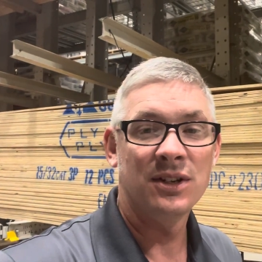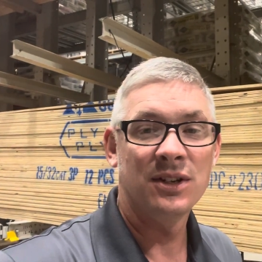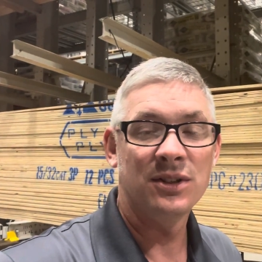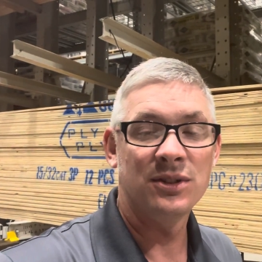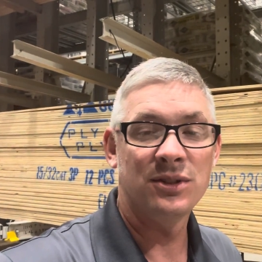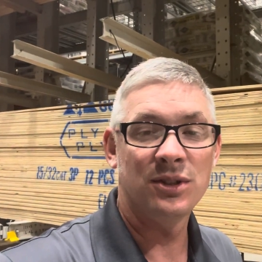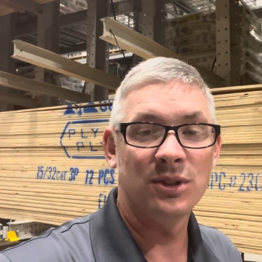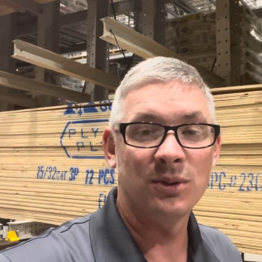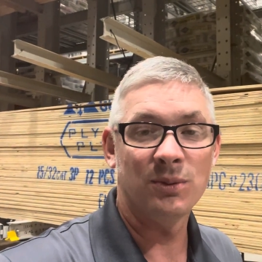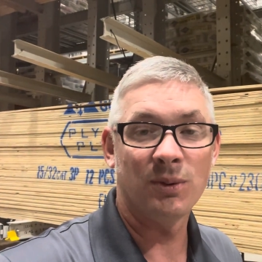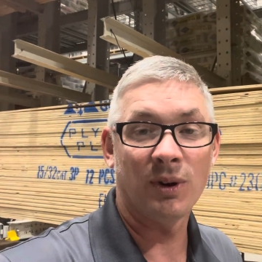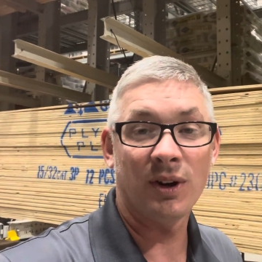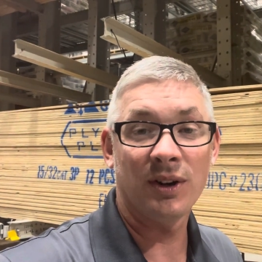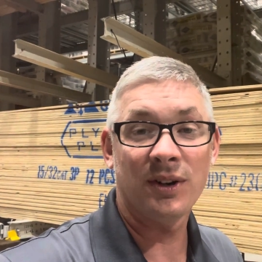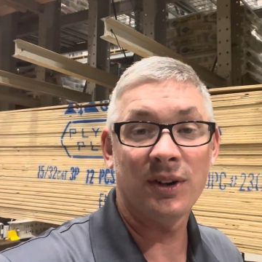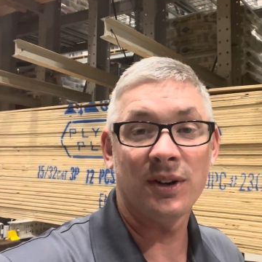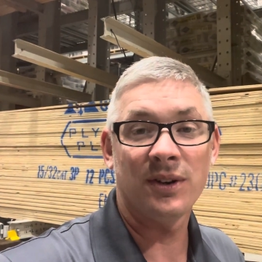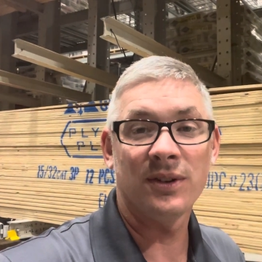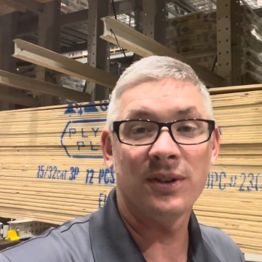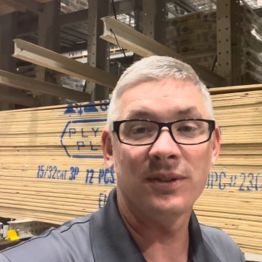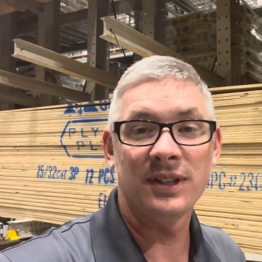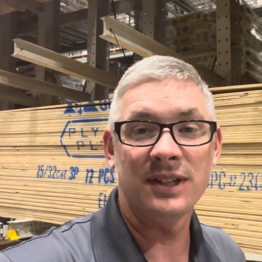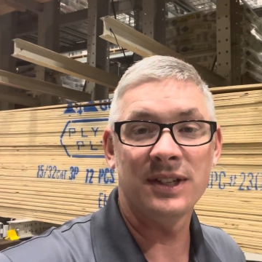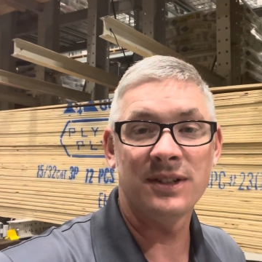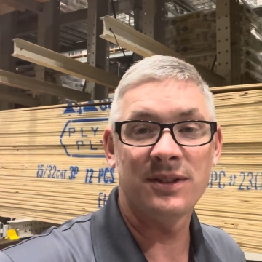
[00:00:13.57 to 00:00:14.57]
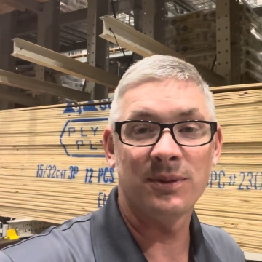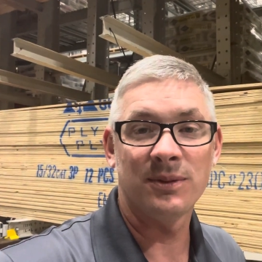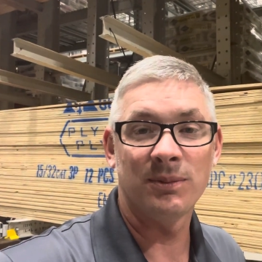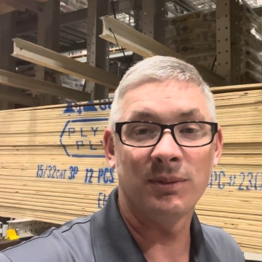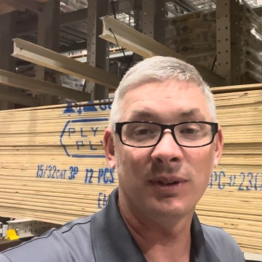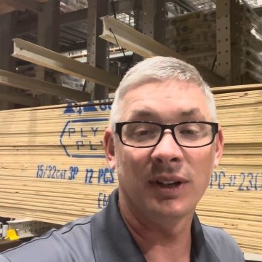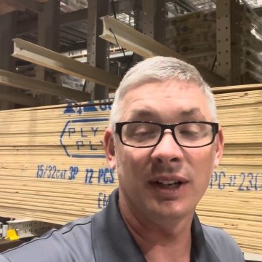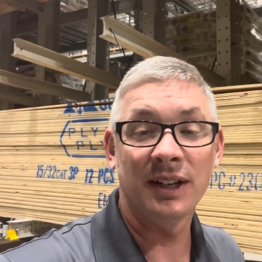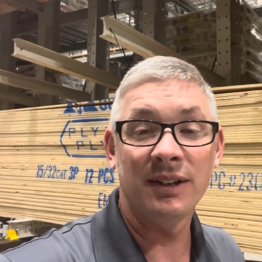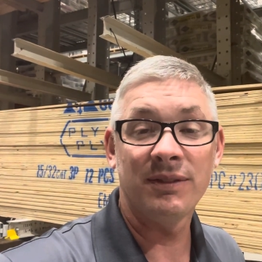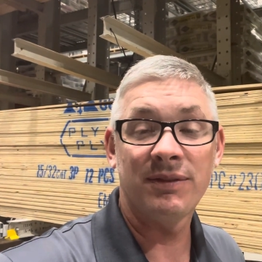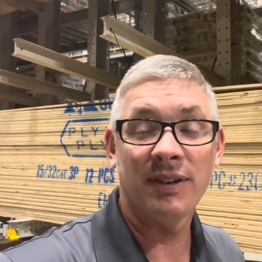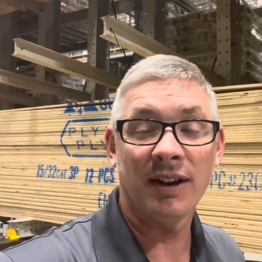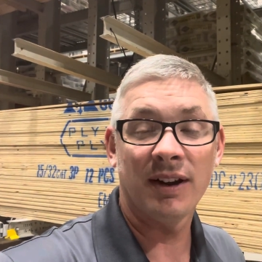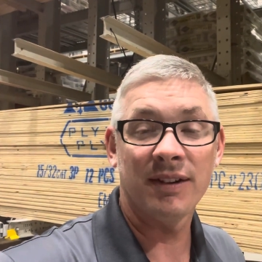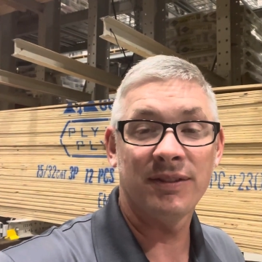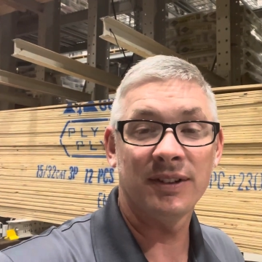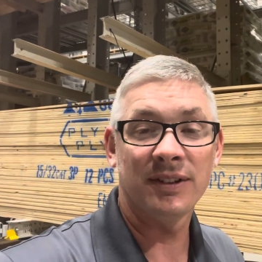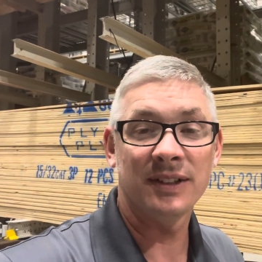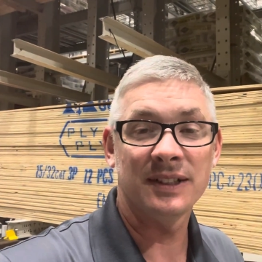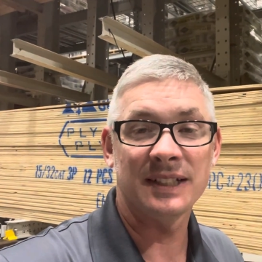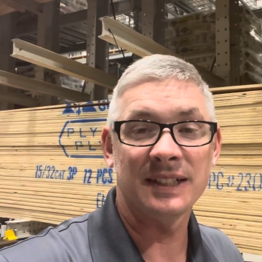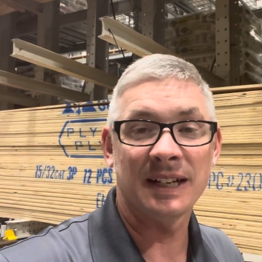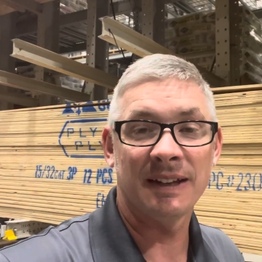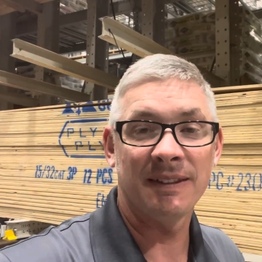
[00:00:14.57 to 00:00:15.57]
to work on this relief
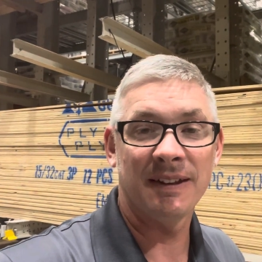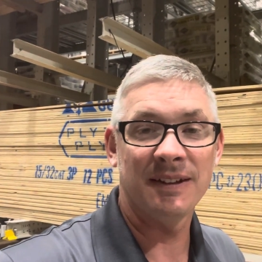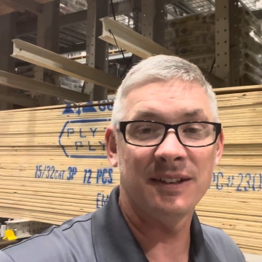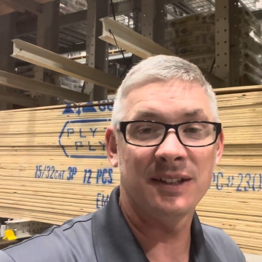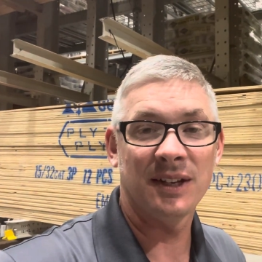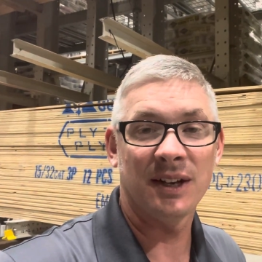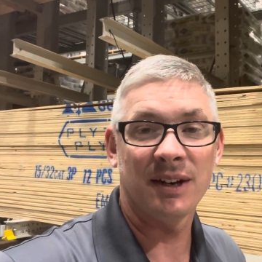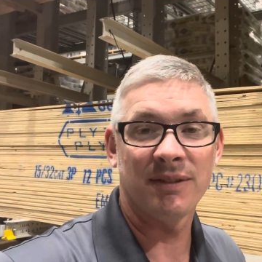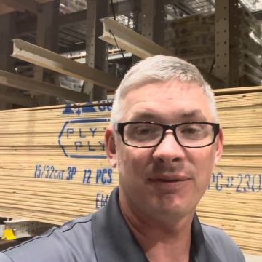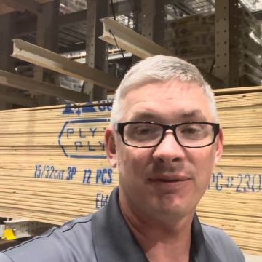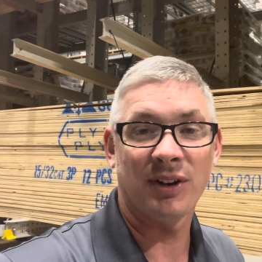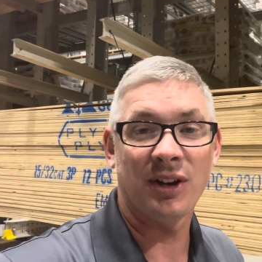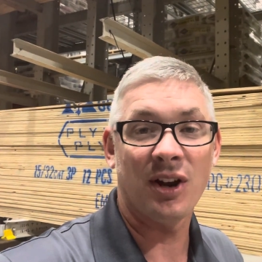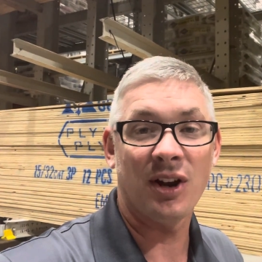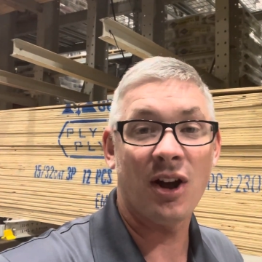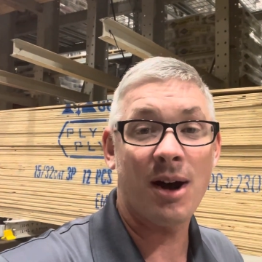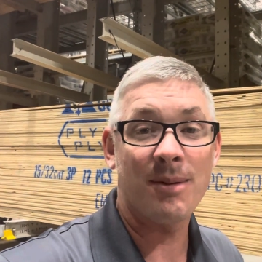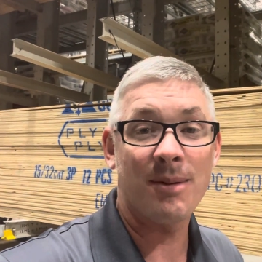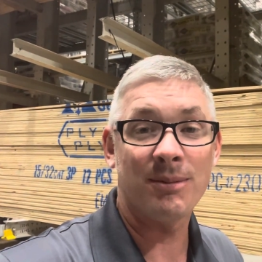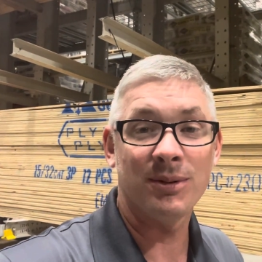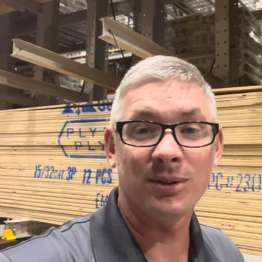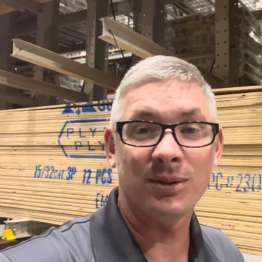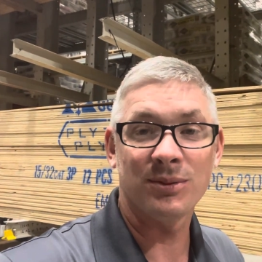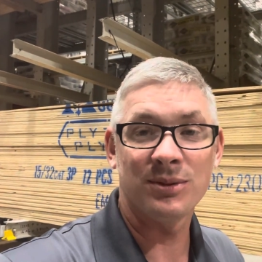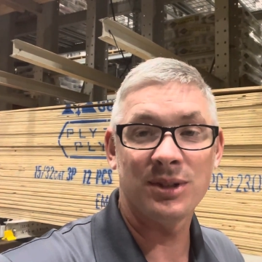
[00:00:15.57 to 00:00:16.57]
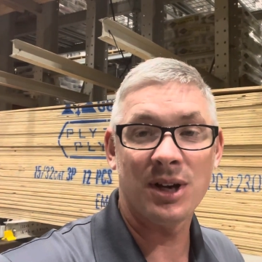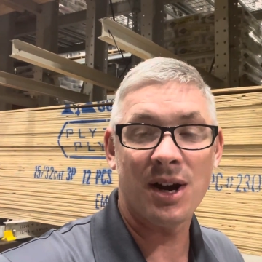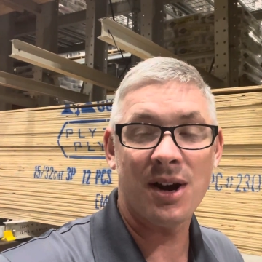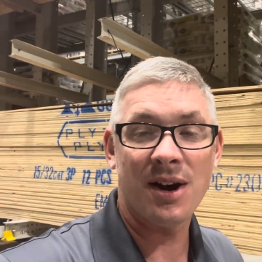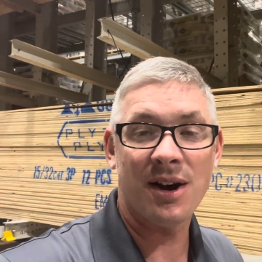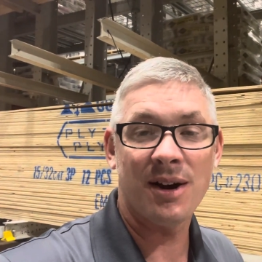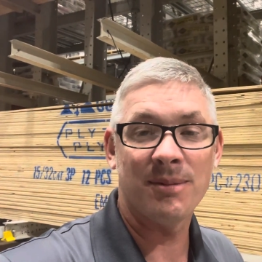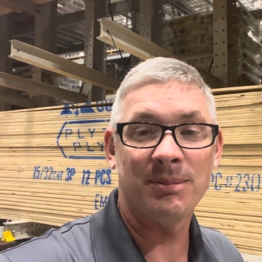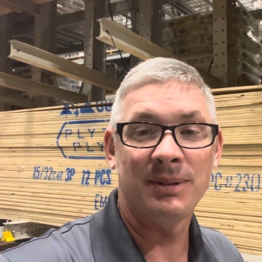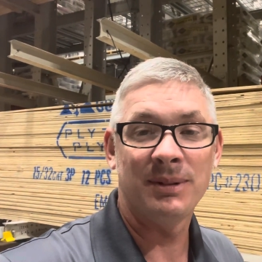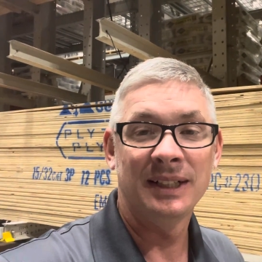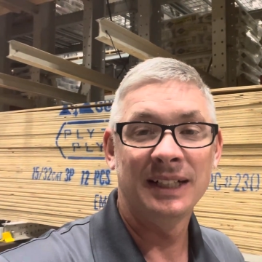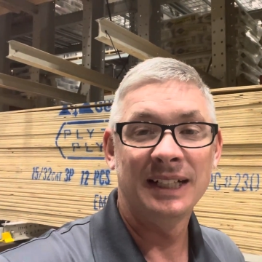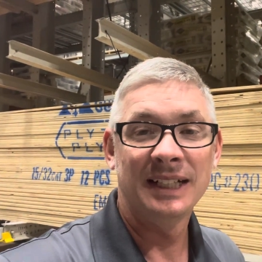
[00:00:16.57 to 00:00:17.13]
effort, and they've done a phenomenal job.